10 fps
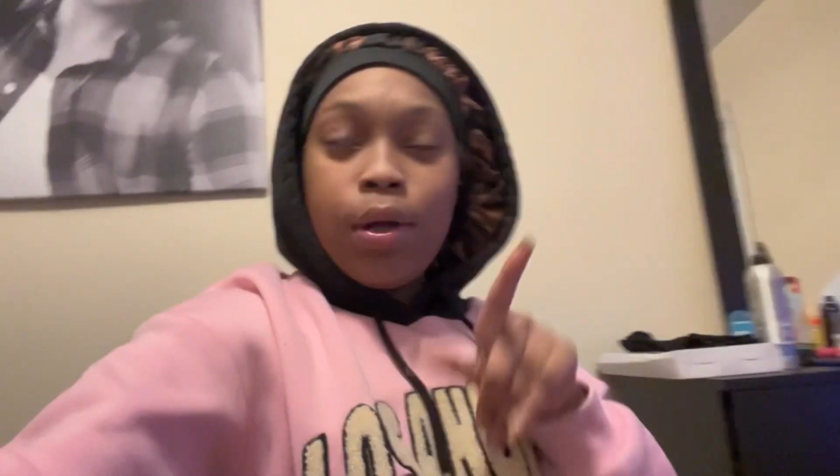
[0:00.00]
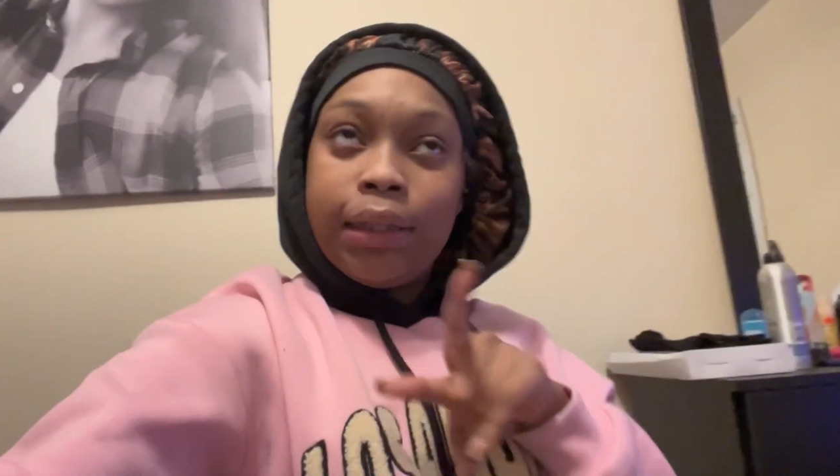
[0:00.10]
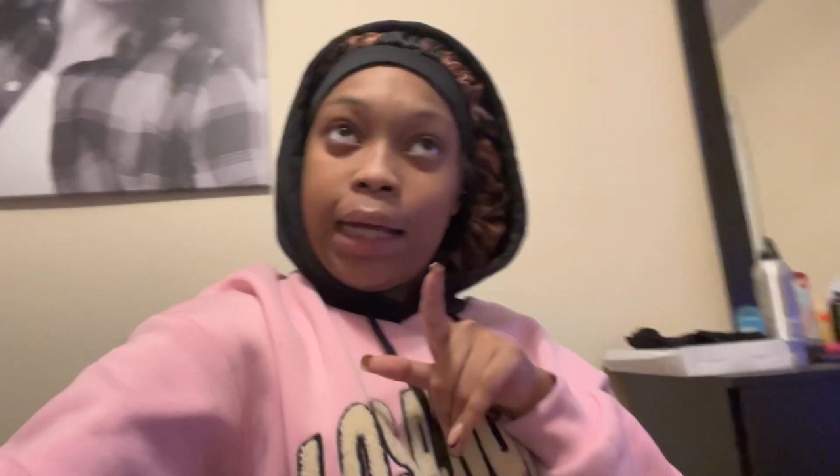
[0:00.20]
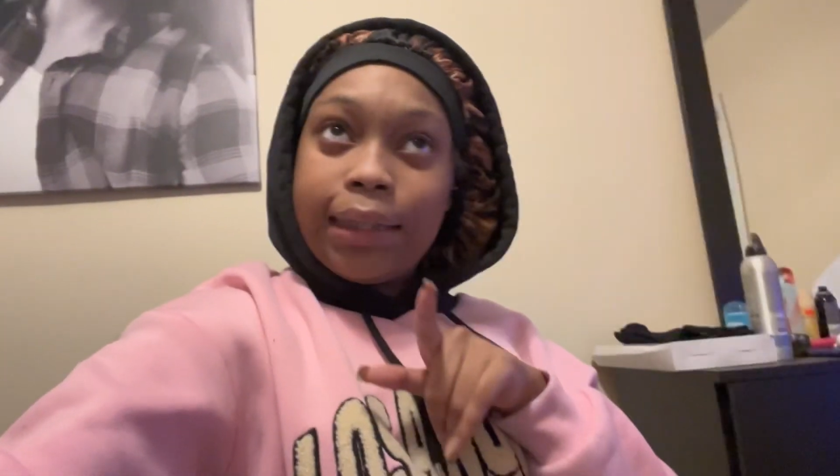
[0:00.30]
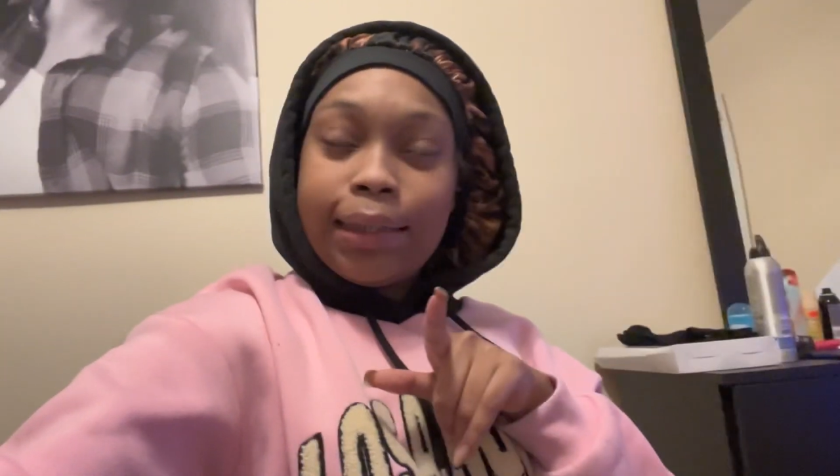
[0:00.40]
gonna
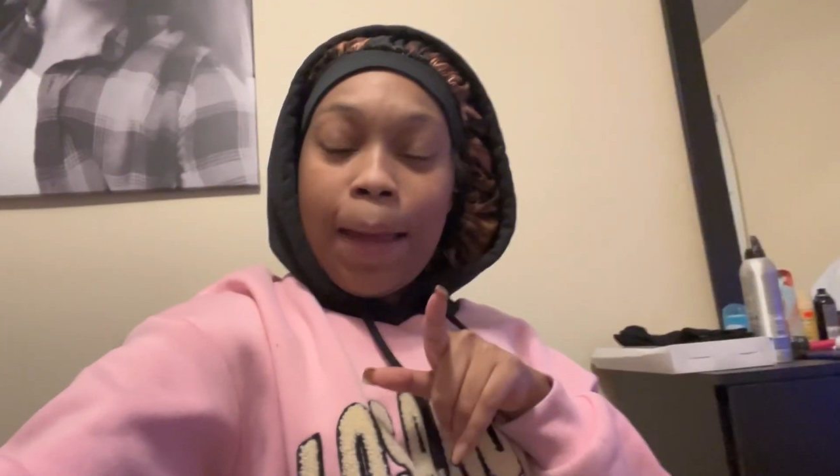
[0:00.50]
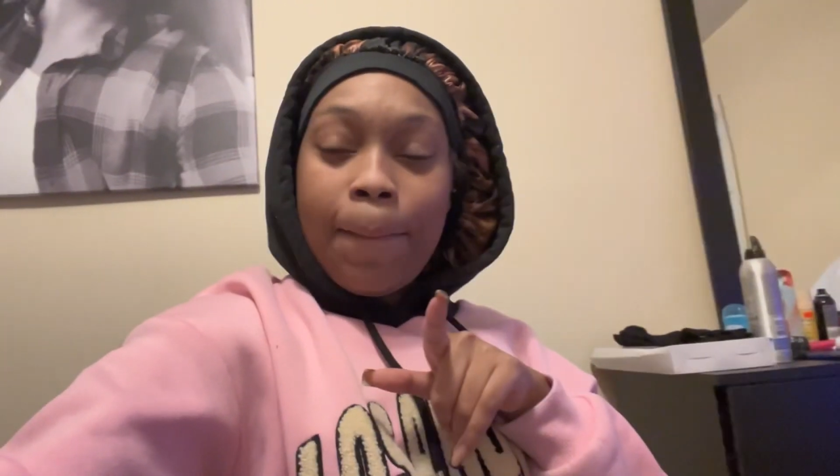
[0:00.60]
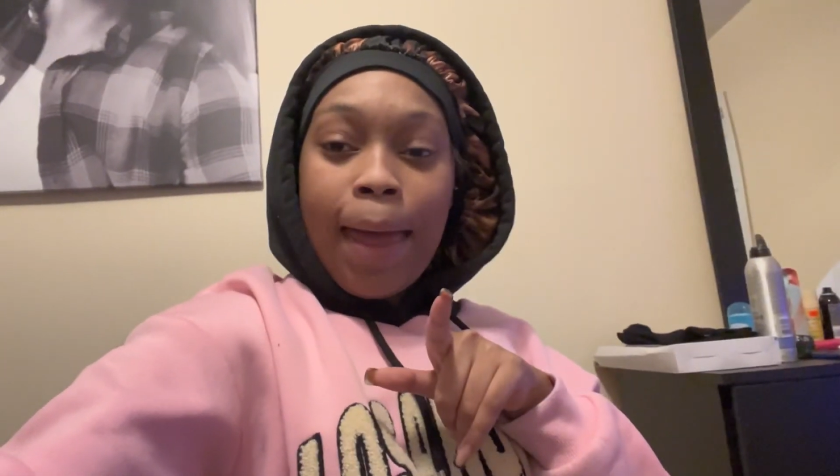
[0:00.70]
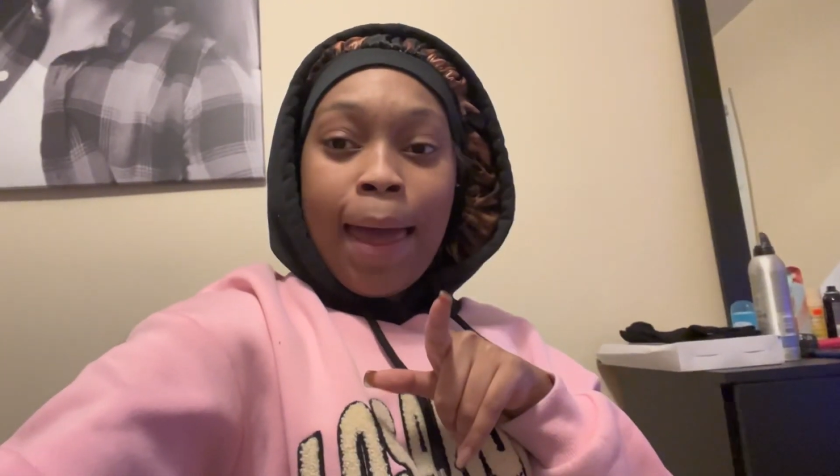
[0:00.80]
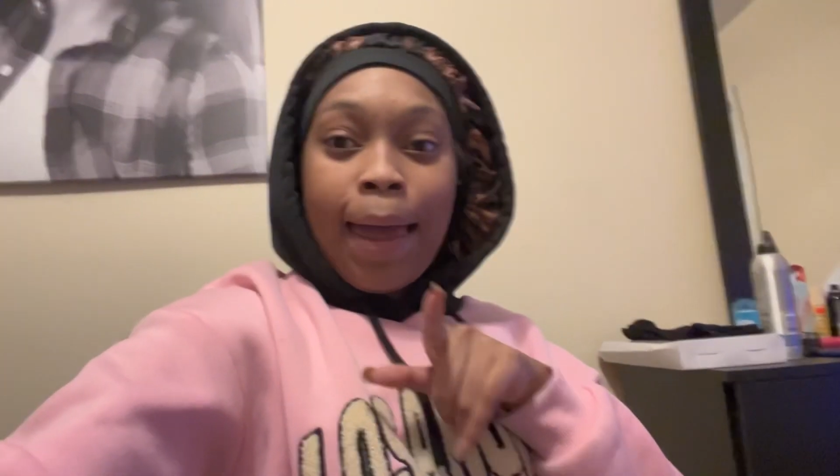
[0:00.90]
take a step
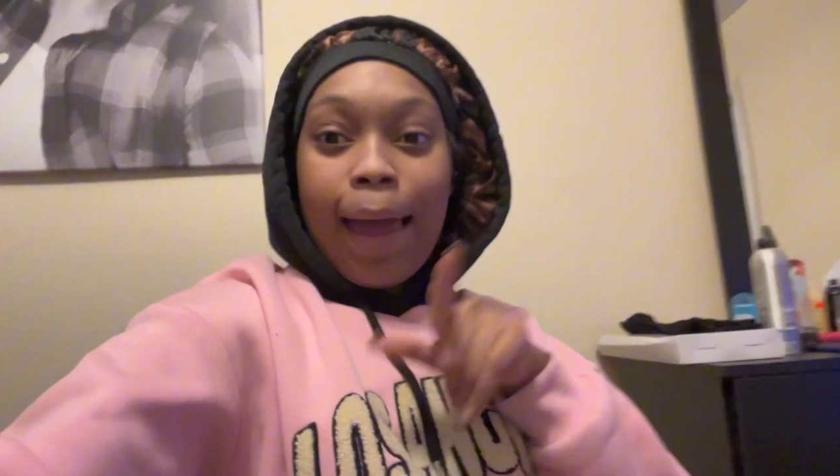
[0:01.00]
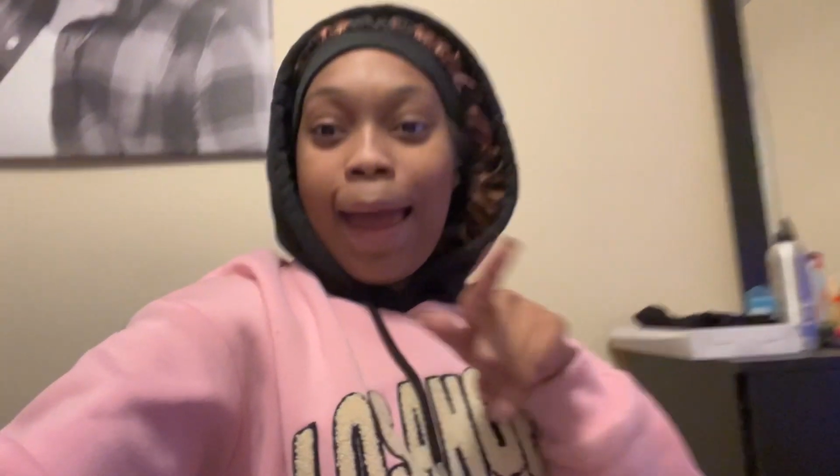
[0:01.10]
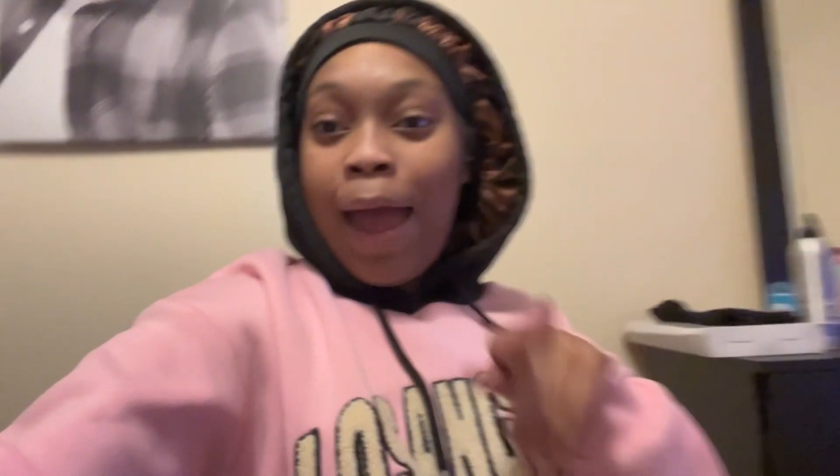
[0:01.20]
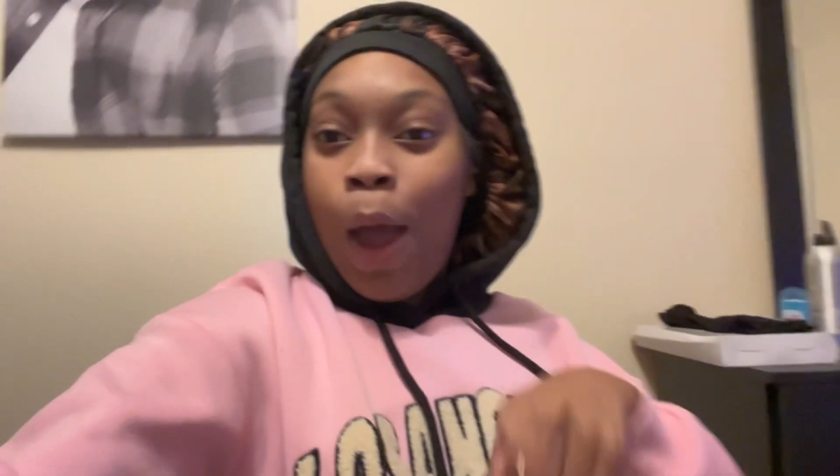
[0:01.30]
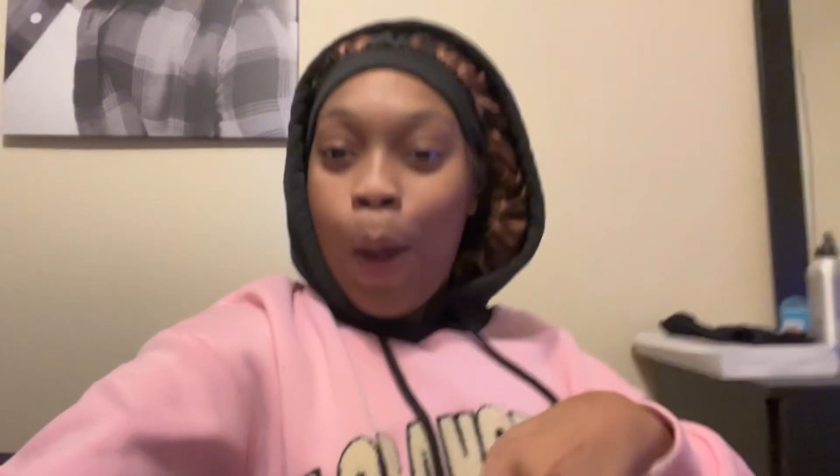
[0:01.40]
back
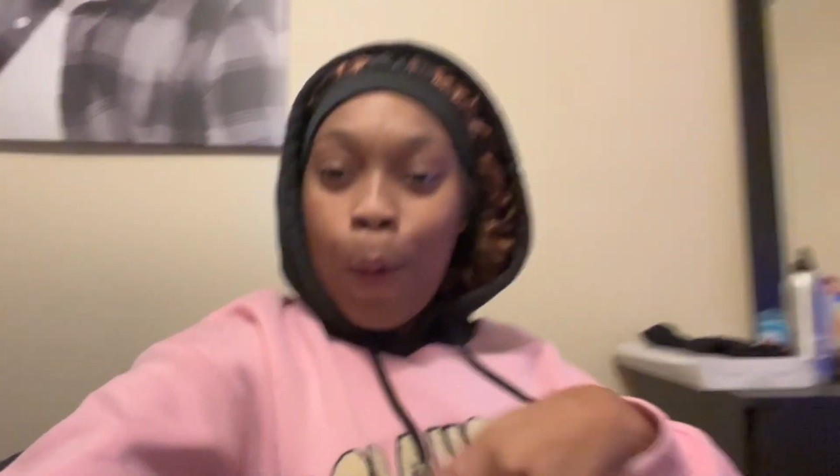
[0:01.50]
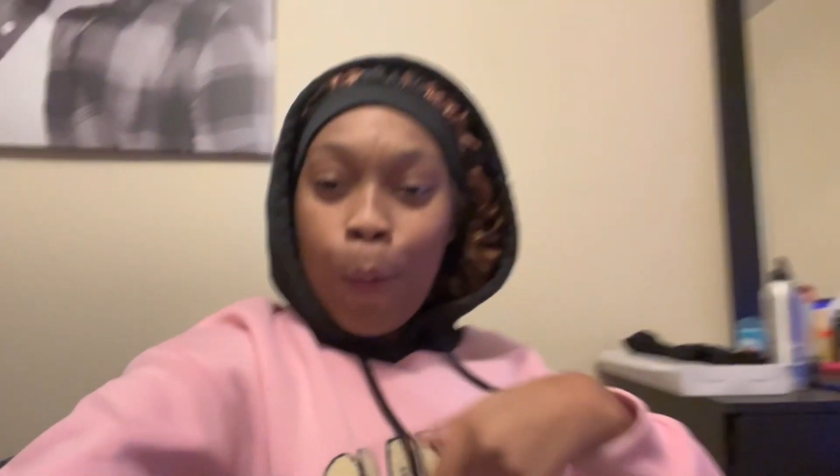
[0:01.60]
and